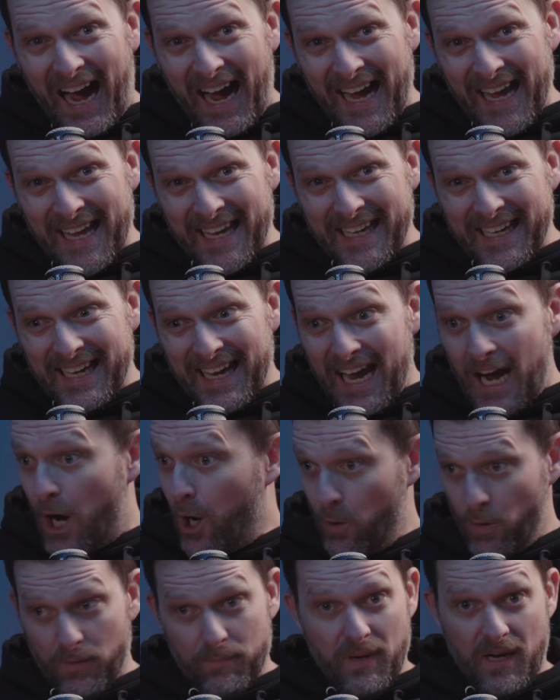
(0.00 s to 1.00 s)
I
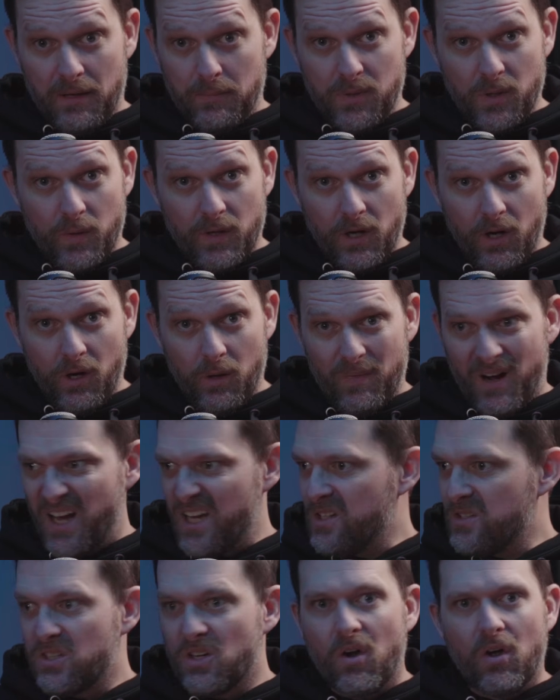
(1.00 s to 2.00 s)
own a Bambu at home. I
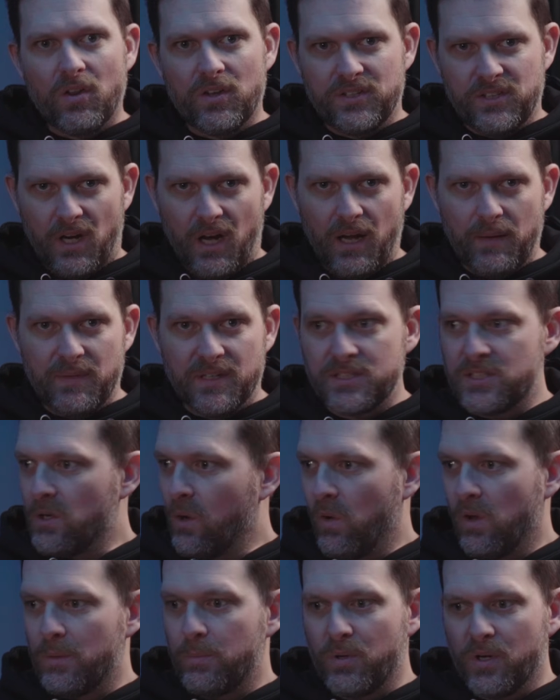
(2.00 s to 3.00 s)
use it all the time. It's the
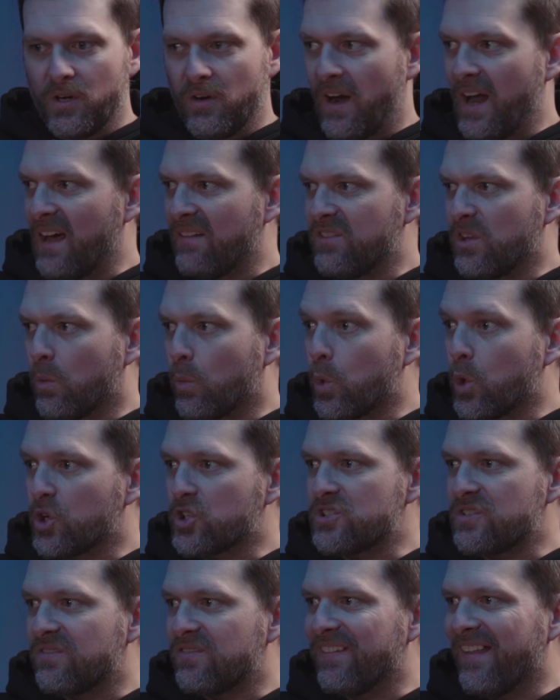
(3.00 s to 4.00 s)
only printer I have that
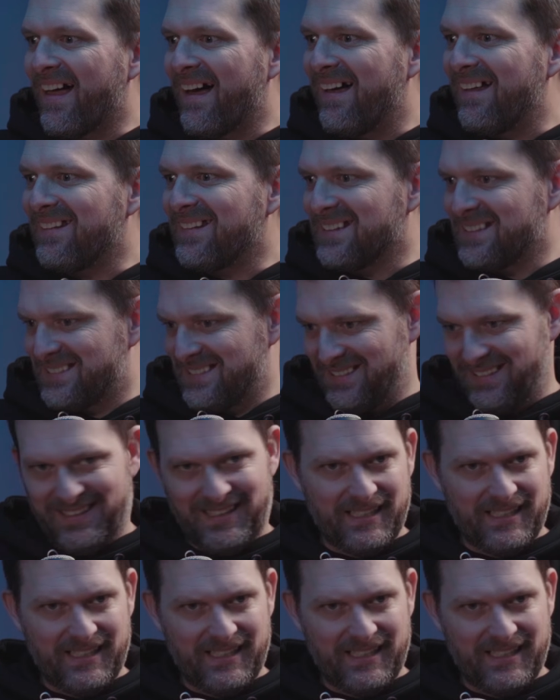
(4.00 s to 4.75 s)
works flawlessly.